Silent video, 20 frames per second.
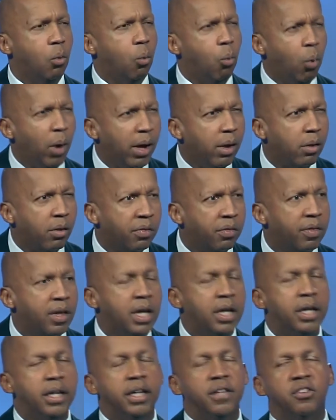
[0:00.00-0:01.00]
Wealth
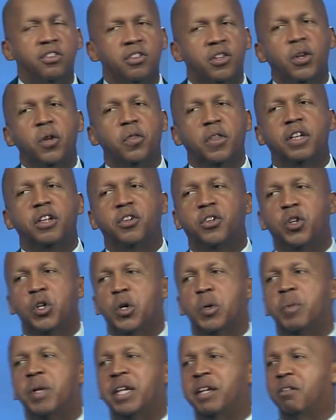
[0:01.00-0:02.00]
is still the
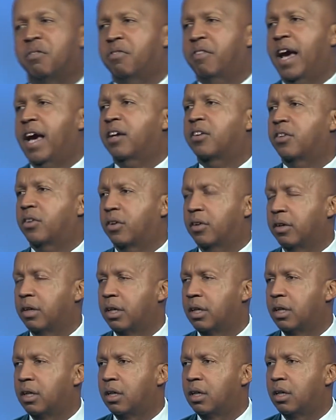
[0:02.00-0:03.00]
determining factor
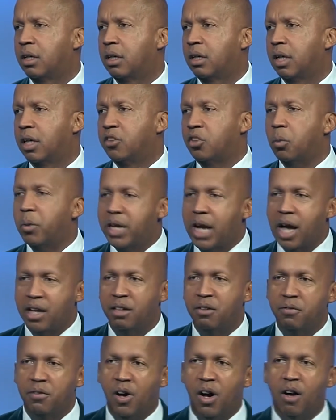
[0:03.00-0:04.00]
and so we got
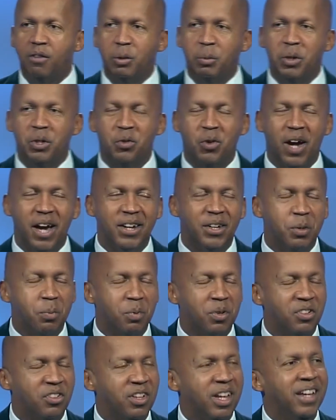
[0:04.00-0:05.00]
involved and we tried to
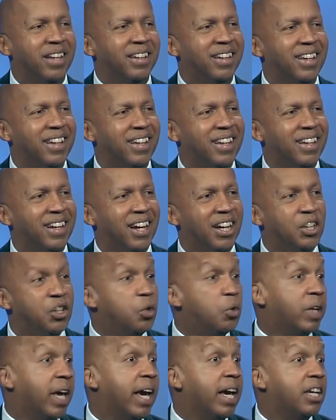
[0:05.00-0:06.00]
present a
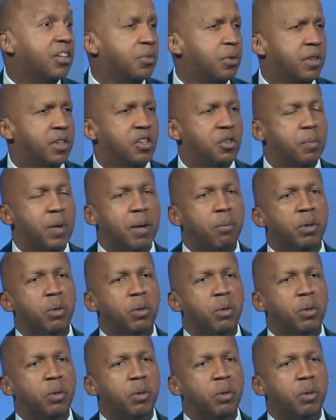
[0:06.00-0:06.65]
new case for this man.